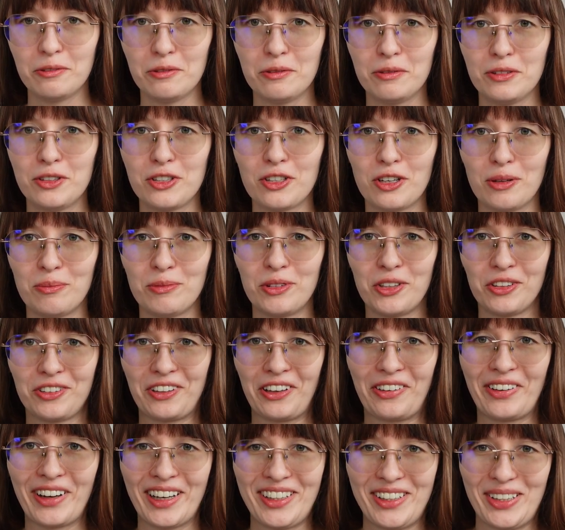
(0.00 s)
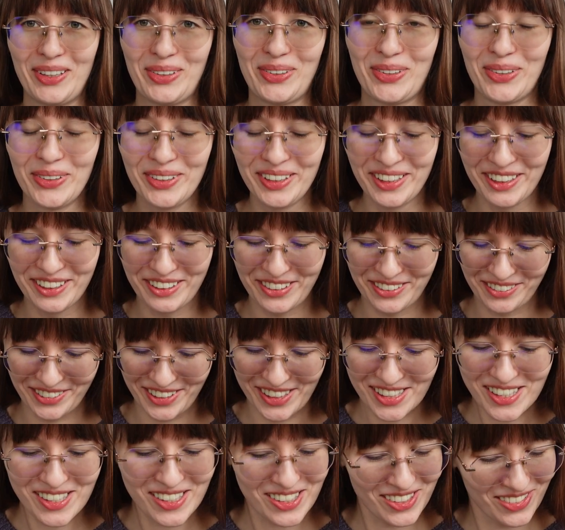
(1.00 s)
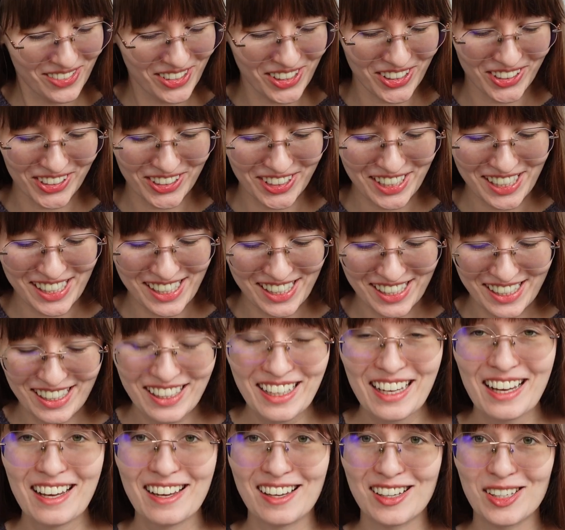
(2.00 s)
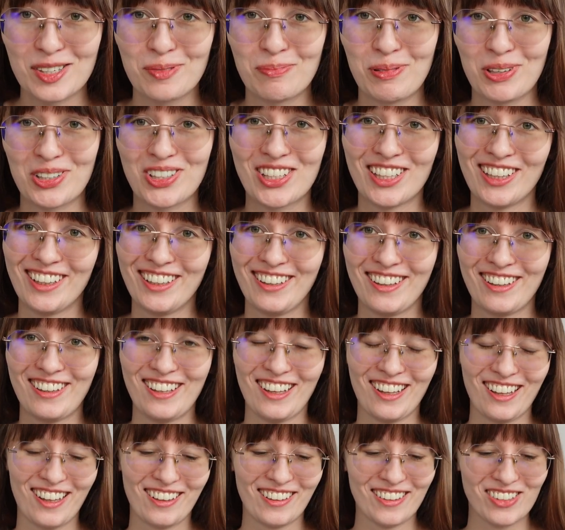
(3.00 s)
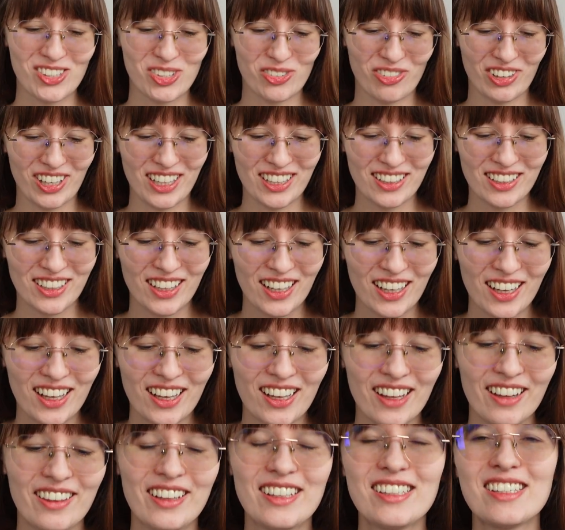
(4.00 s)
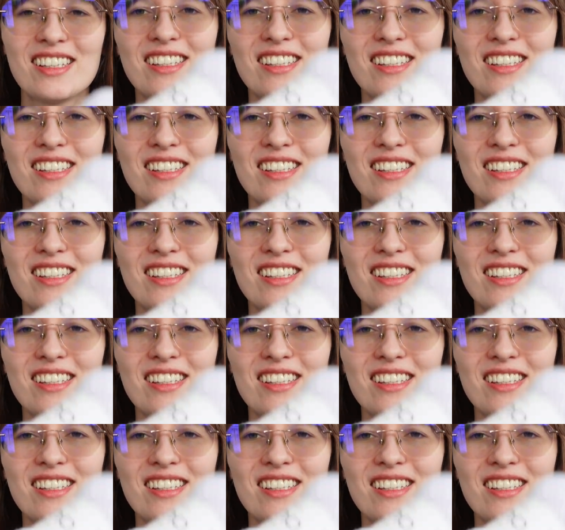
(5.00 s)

which I'm not ready to knit with, to be honest, especially in single thread. This